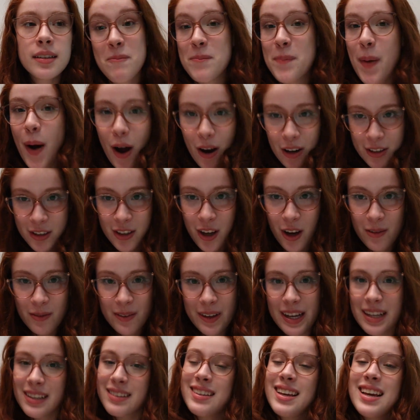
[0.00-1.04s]
Box
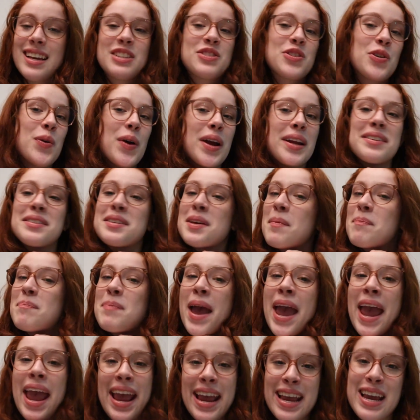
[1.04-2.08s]
office is going to
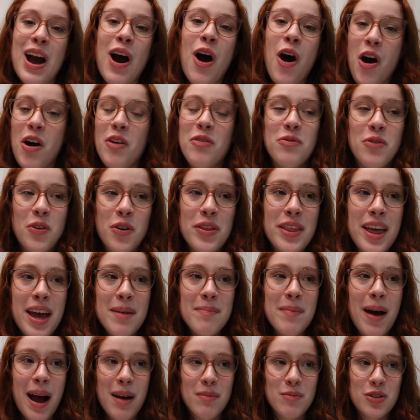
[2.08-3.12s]
pay off for
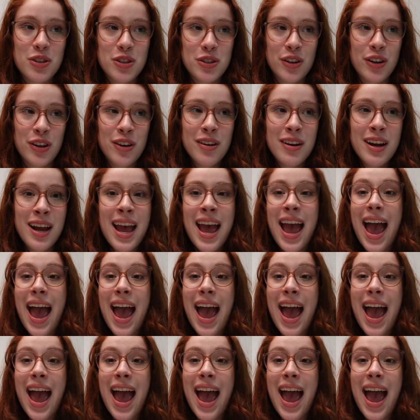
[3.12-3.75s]
them, I'm sure.